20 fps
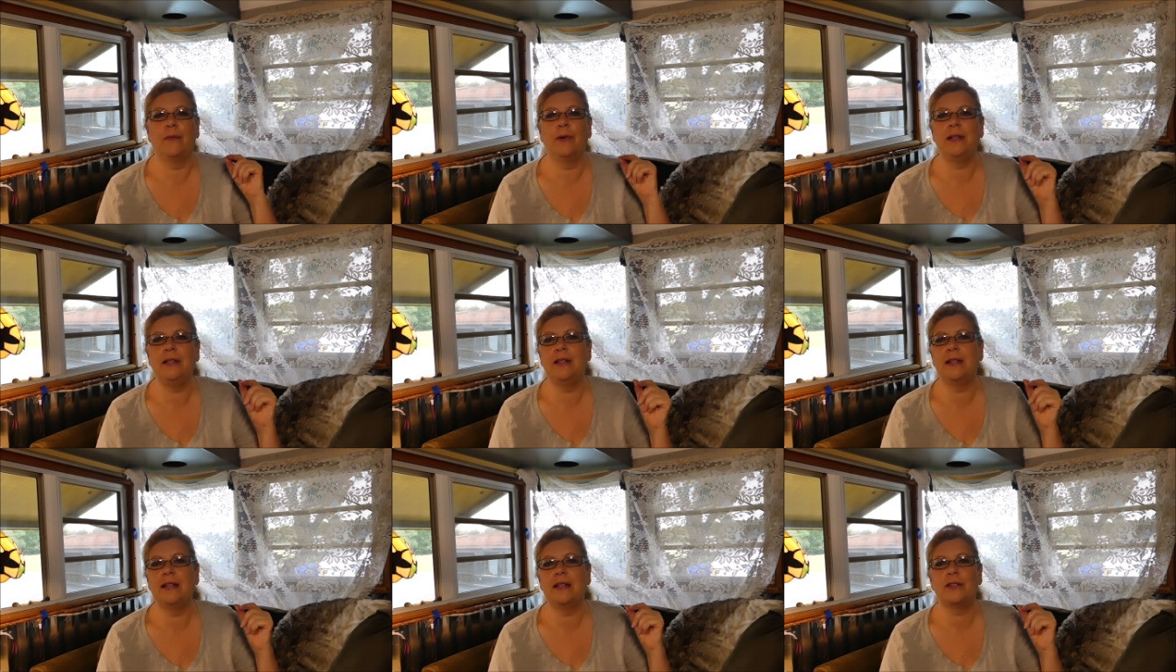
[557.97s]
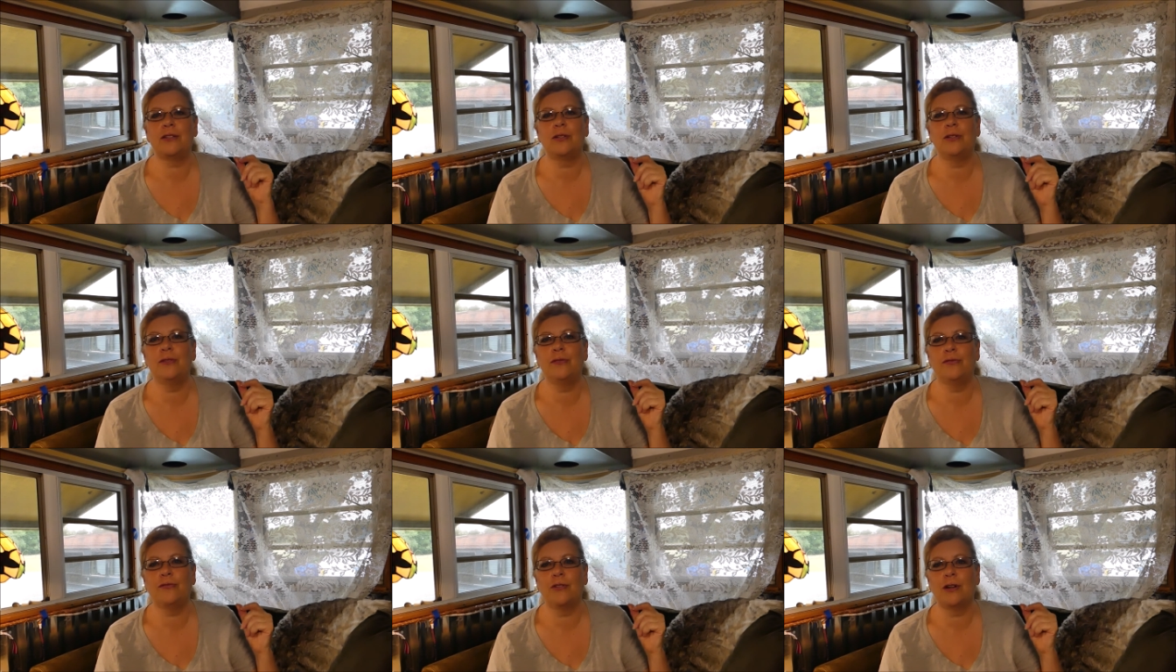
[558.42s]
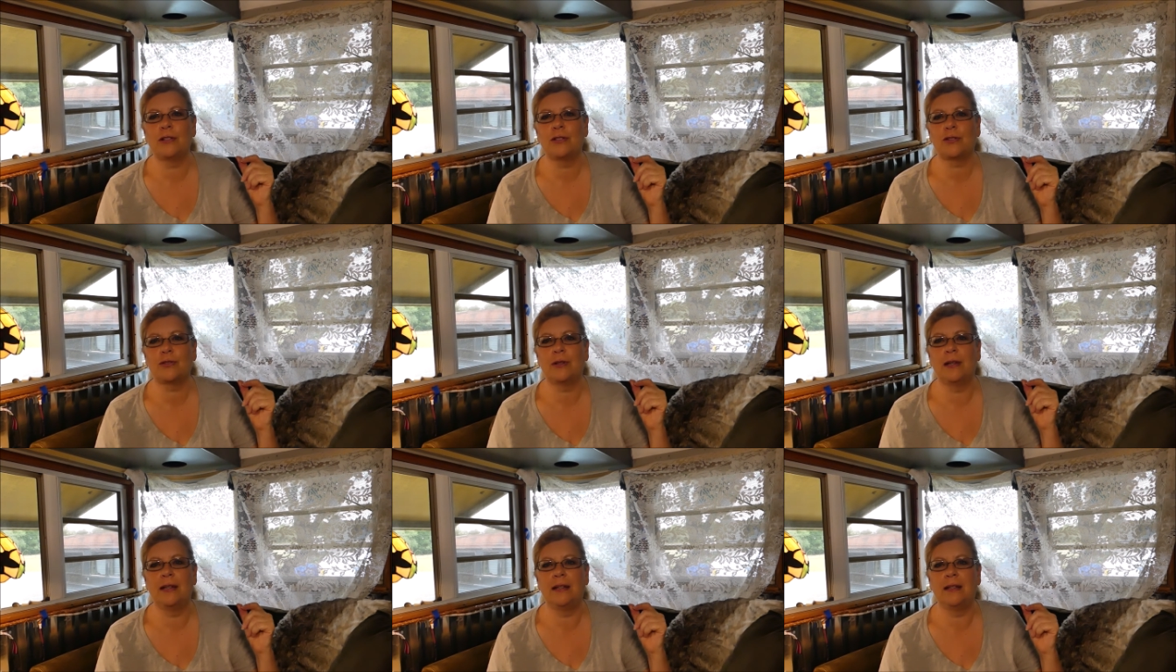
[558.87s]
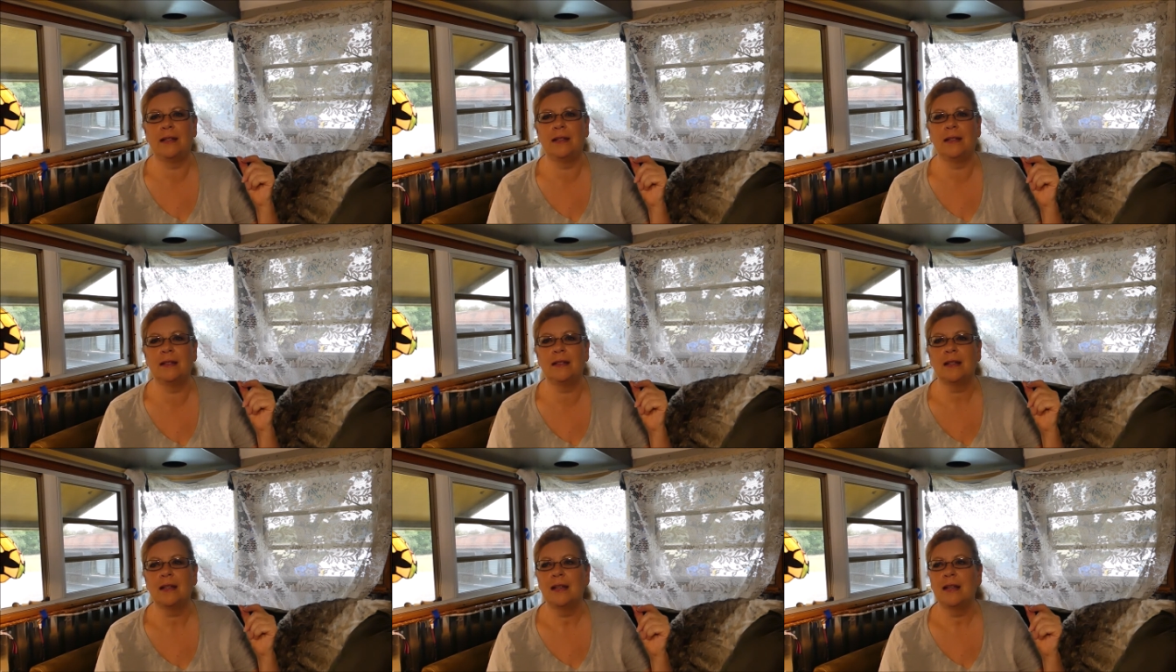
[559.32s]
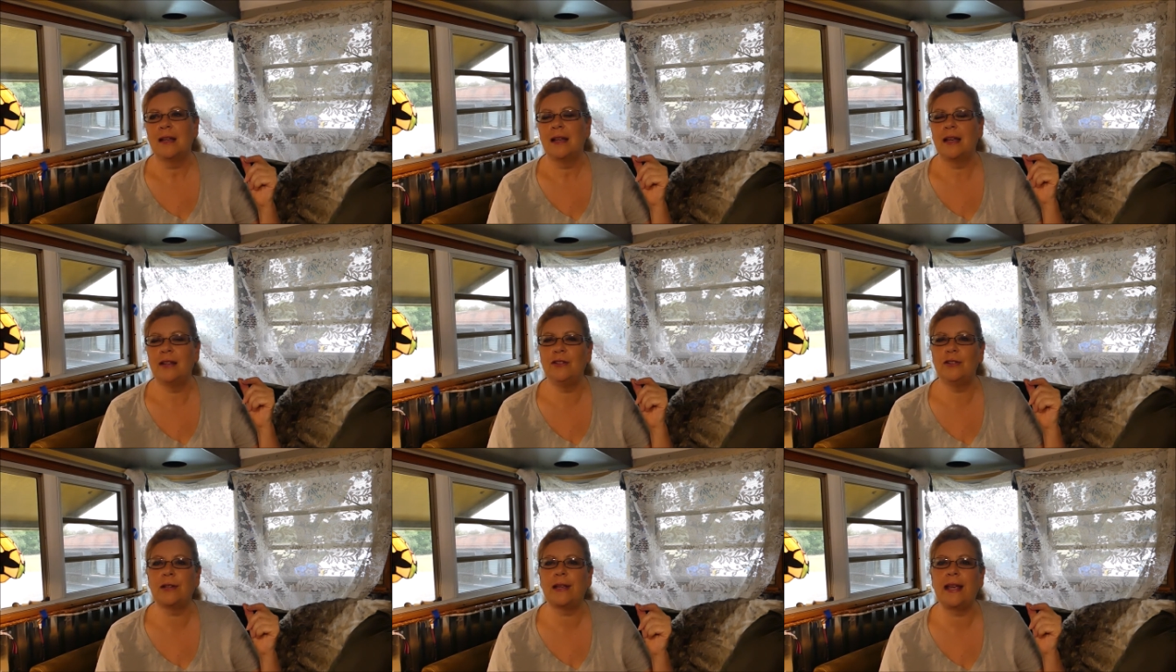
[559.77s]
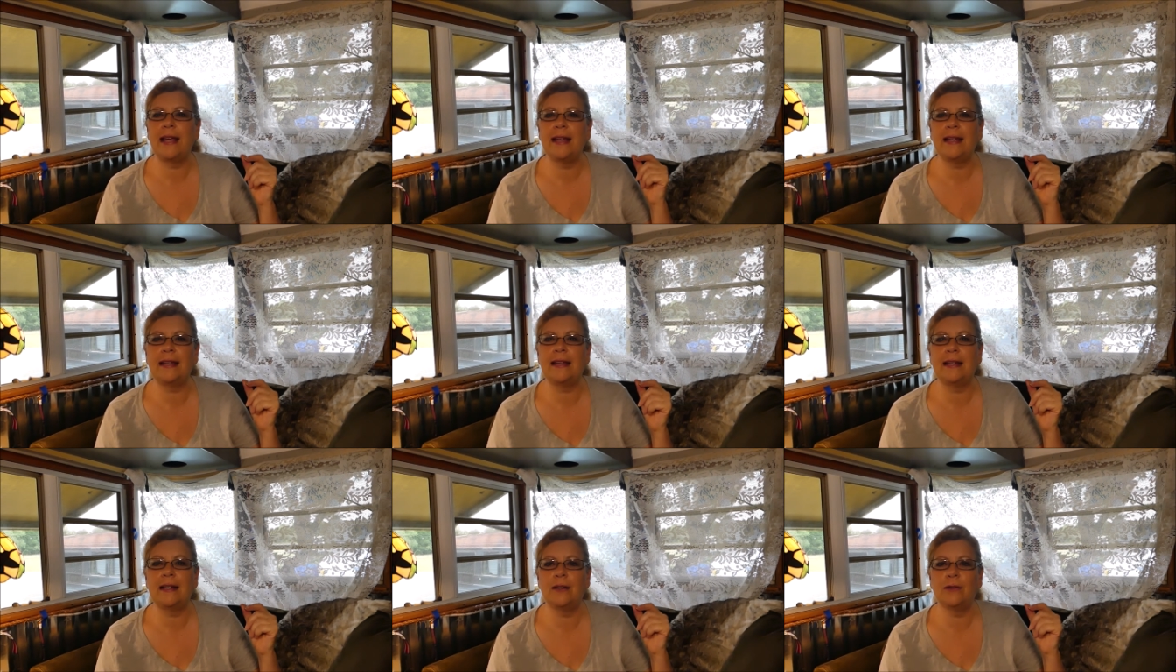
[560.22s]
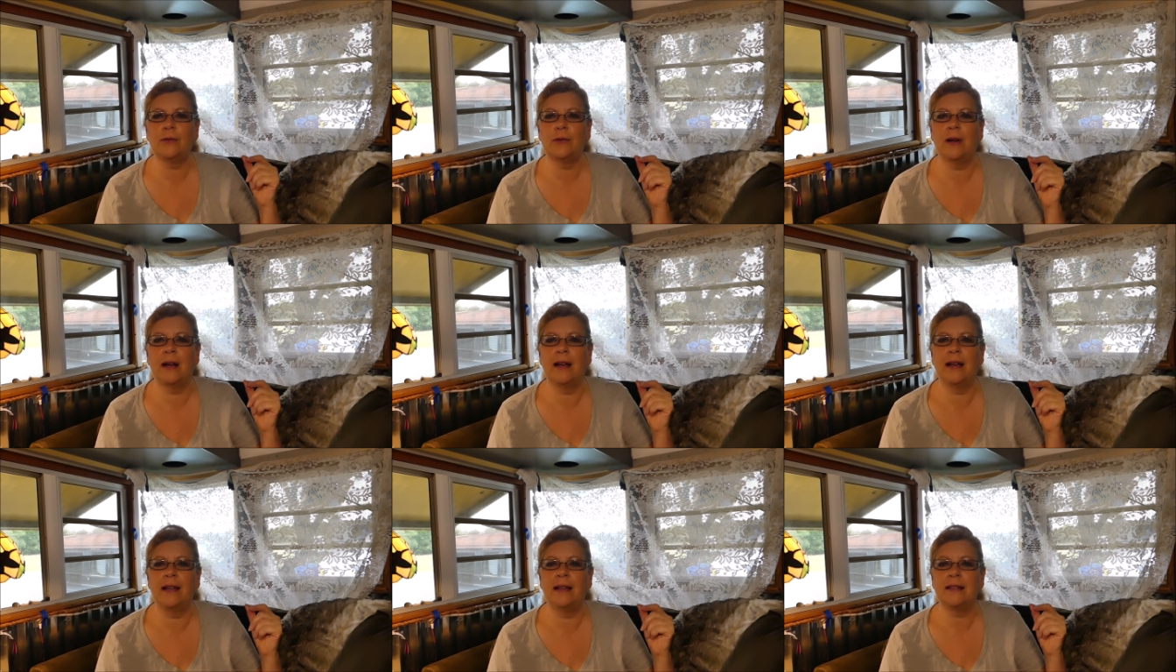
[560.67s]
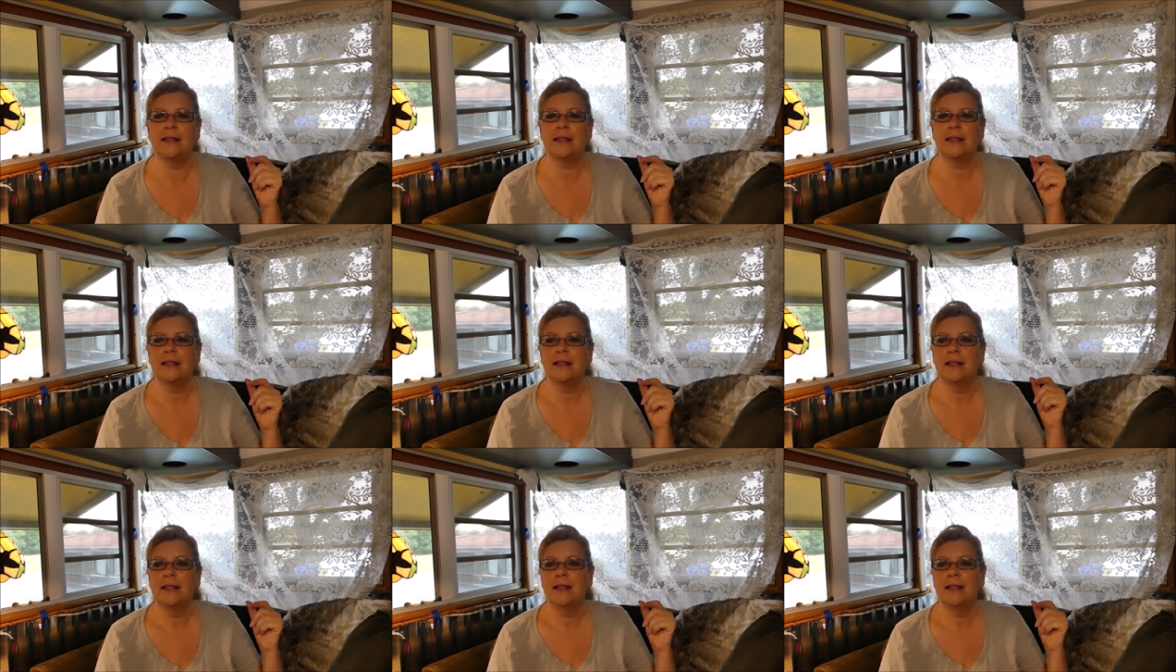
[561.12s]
When you get too frustrated and you can't get it right,